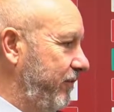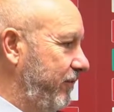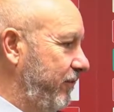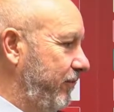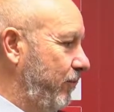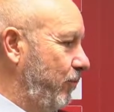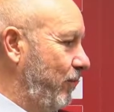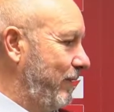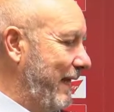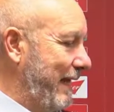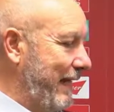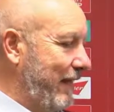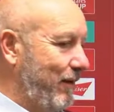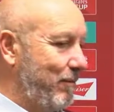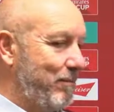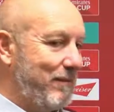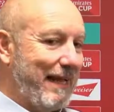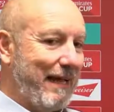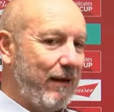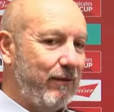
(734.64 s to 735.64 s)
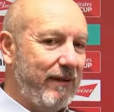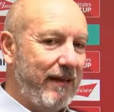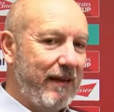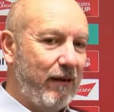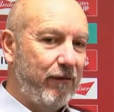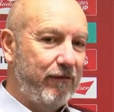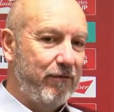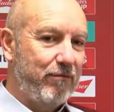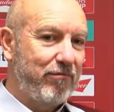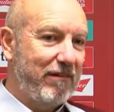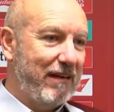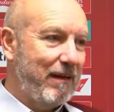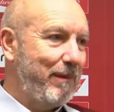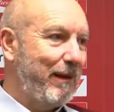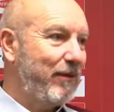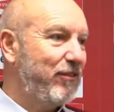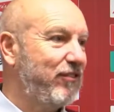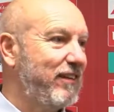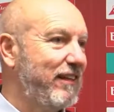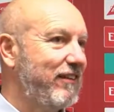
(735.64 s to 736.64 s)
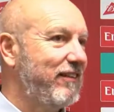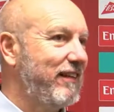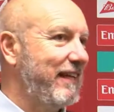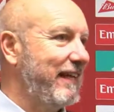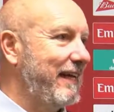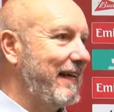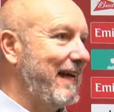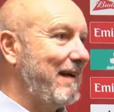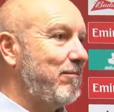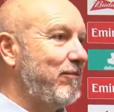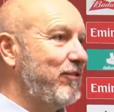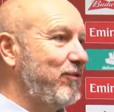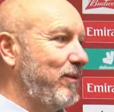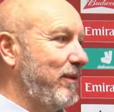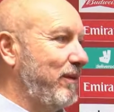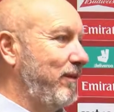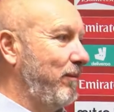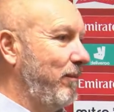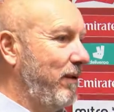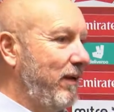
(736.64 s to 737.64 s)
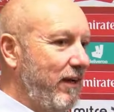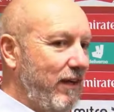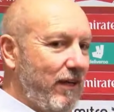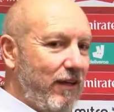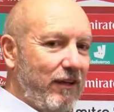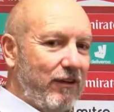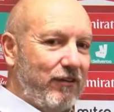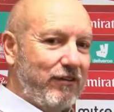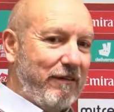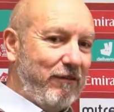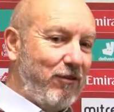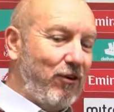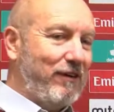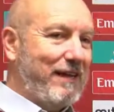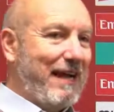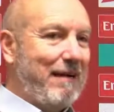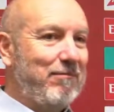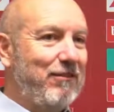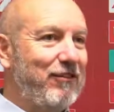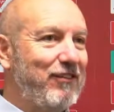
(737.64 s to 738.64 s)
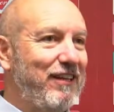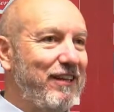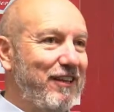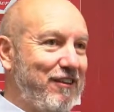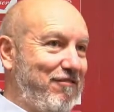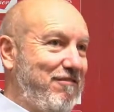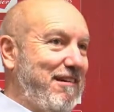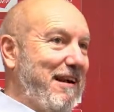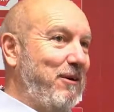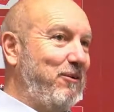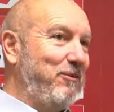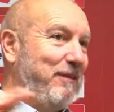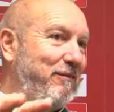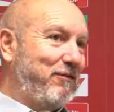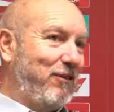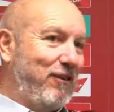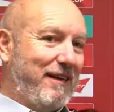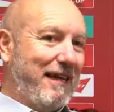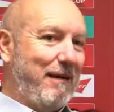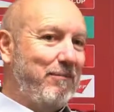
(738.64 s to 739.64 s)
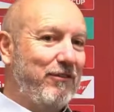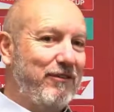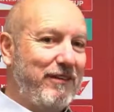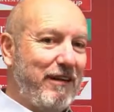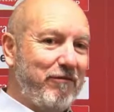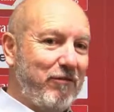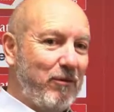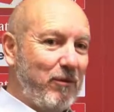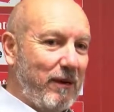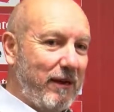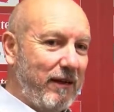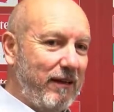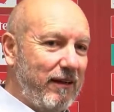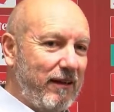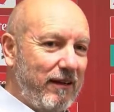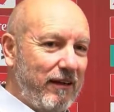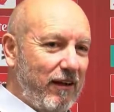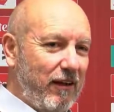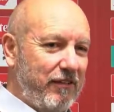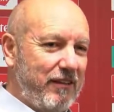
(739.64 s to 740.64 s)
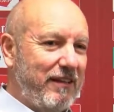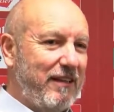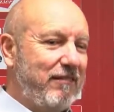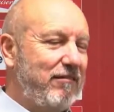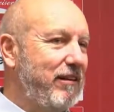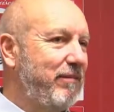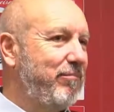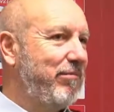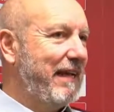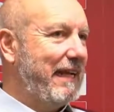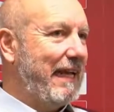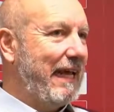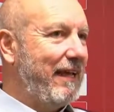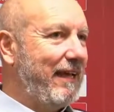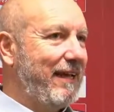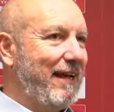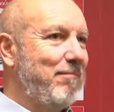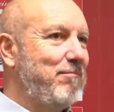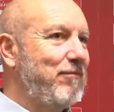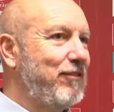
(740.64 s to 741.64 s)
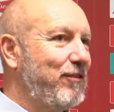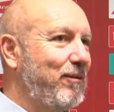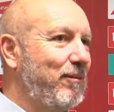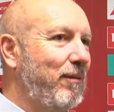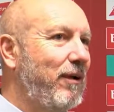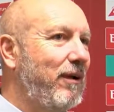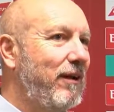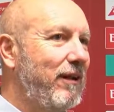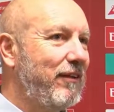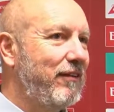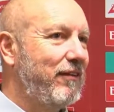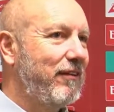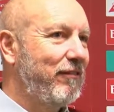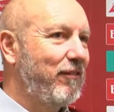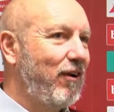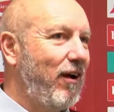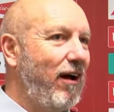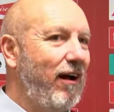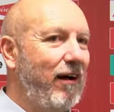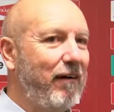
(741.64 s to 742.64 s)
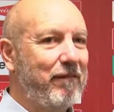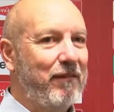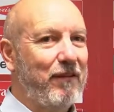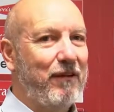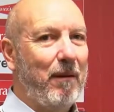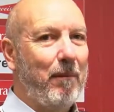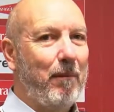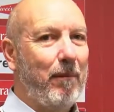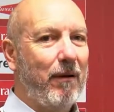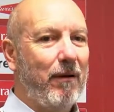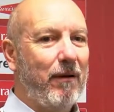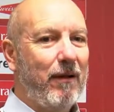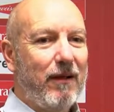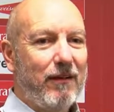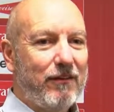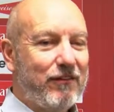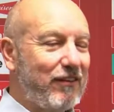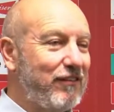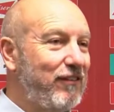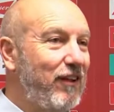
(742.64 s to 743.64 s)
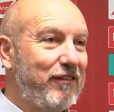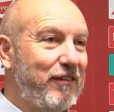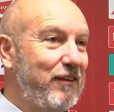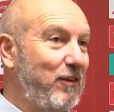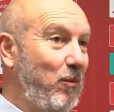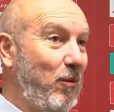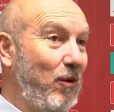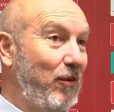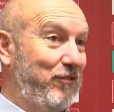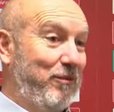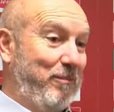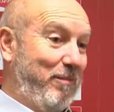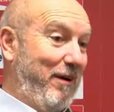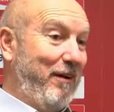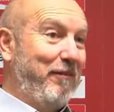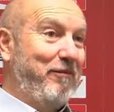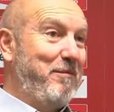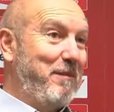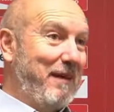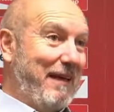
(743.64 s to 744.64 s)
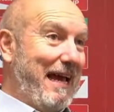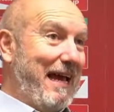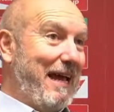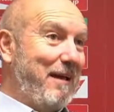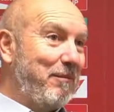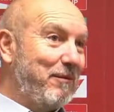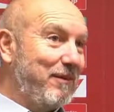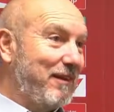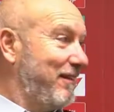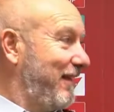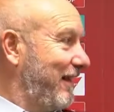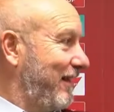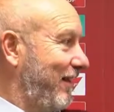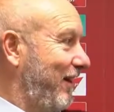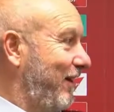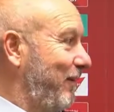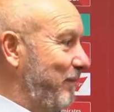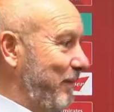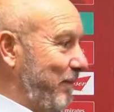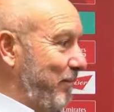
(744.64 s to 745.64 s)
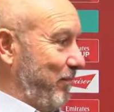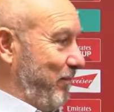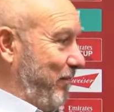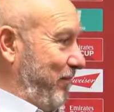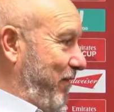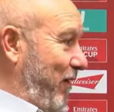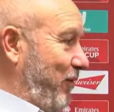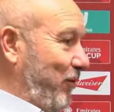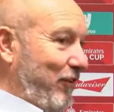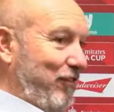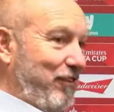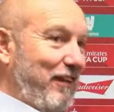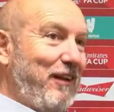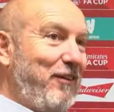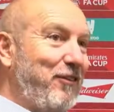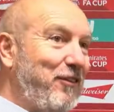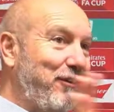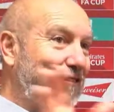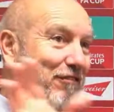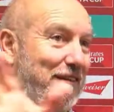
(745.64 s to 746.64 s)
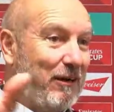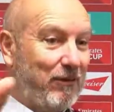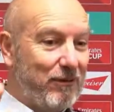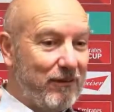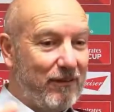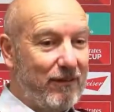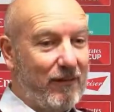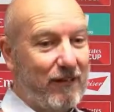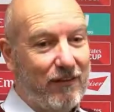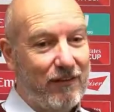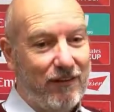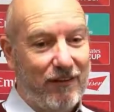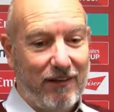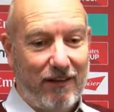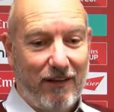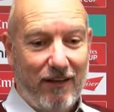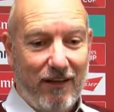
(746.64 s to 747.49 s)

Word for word: when they come down, they'll often bring about 16 cameras with them, because they've got cameras in the crowd, they've got cameras everywhere. I think they're only bringing 8 cameras on Monday, so they've got half the number. So there's nothing to watch apart from the game. They can't be focusing on the crowd and things. And